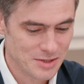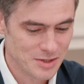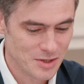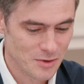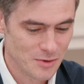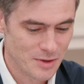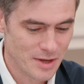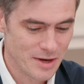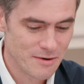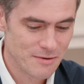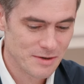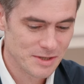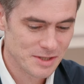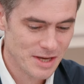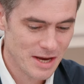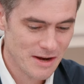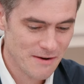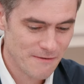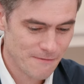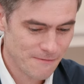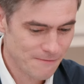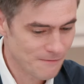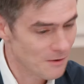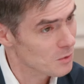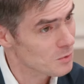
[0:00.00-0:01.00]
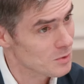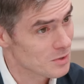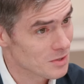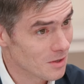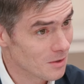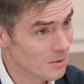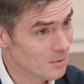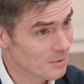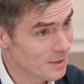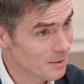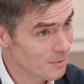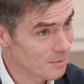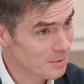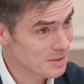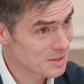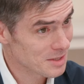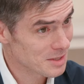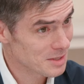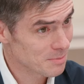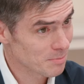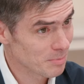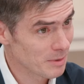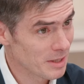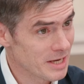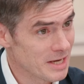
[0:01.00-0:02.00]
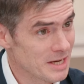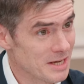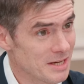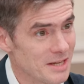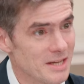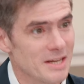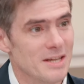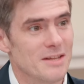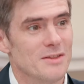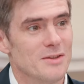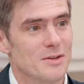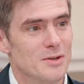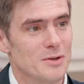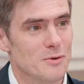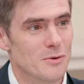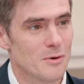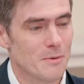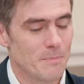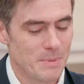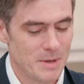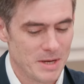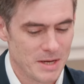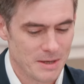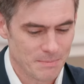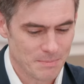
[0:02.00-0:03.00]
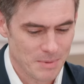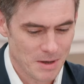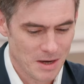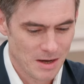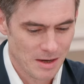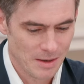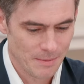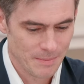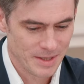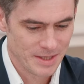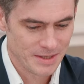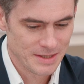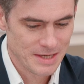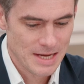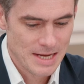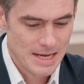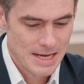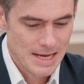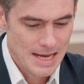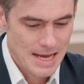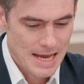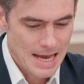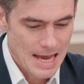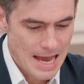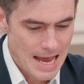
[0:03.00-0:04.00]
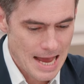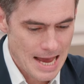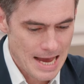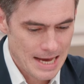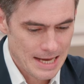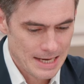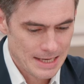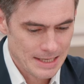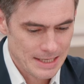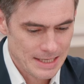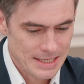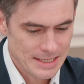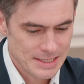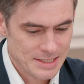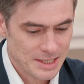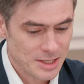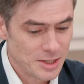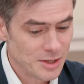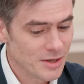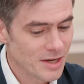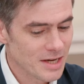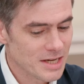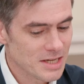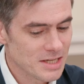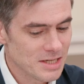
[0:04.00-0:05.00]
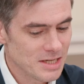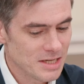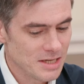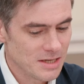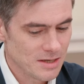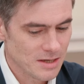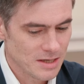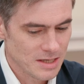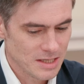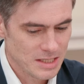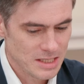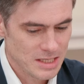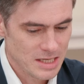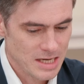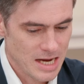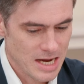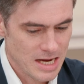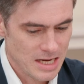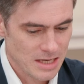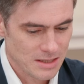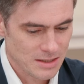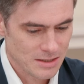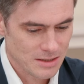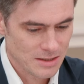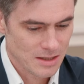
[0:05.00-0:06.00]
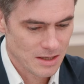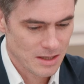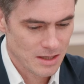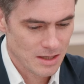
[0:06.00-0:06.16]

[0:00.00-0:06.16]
So there is a photo that was displayed in the European Parliament, and it's a 1998